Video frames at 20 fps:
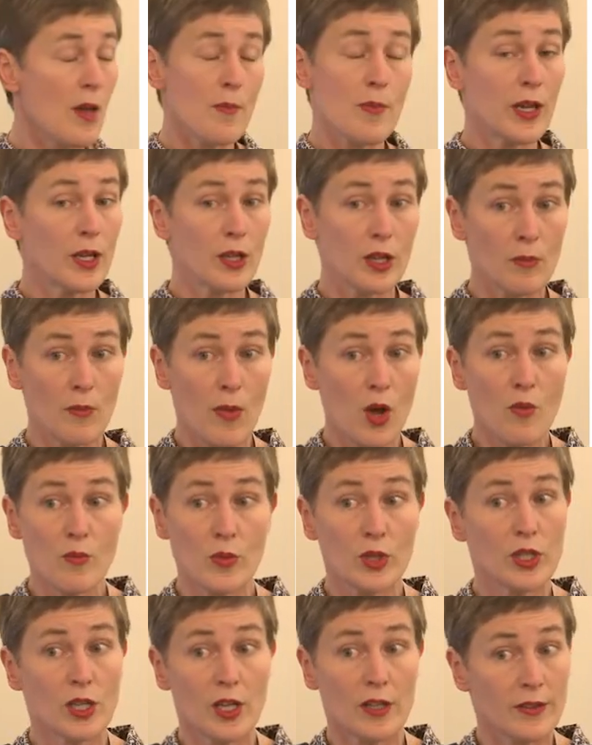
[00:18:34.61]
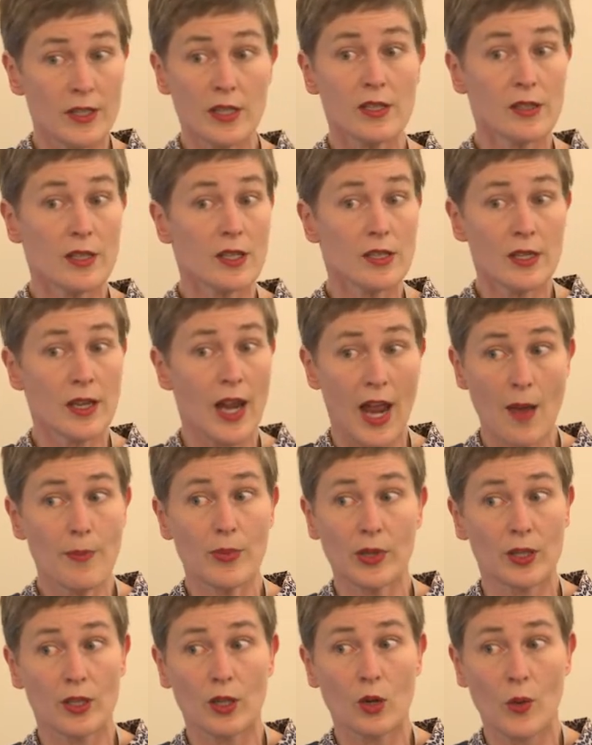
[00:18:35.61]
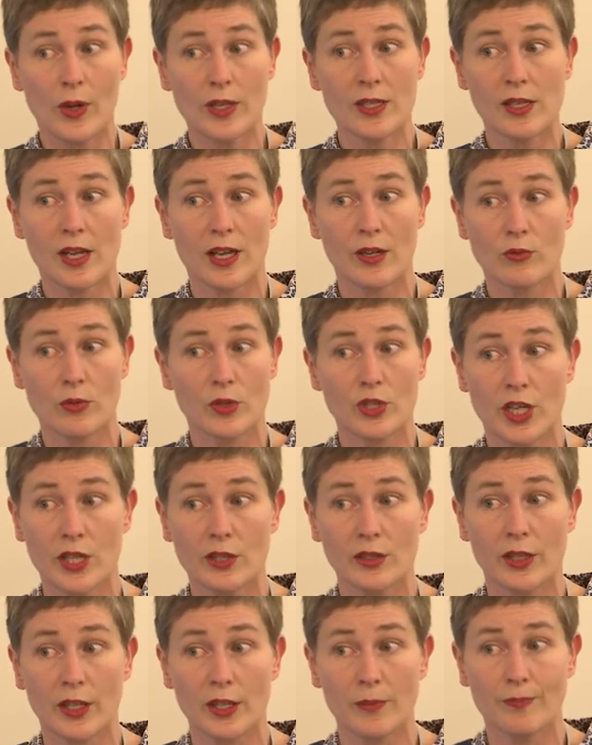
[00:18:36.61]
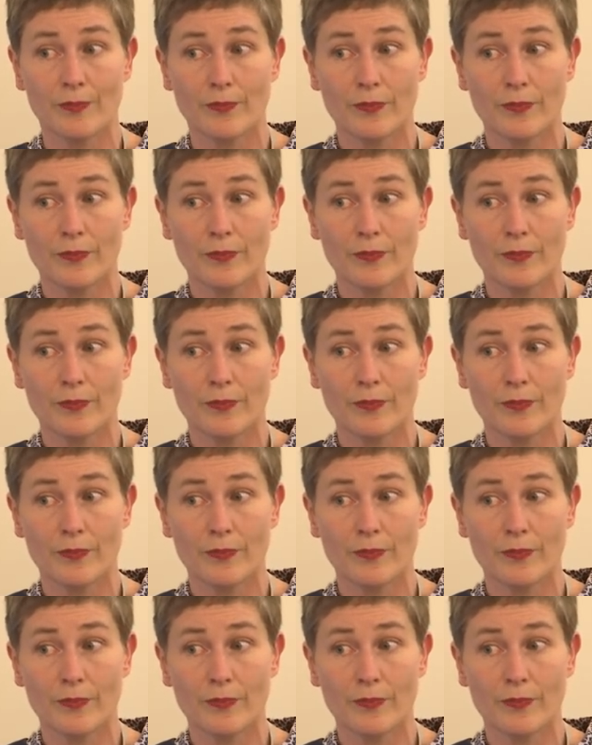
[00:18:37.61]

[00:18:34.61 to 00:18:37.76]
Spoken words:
But at the moment, this doesn't happen in Queensland routinely.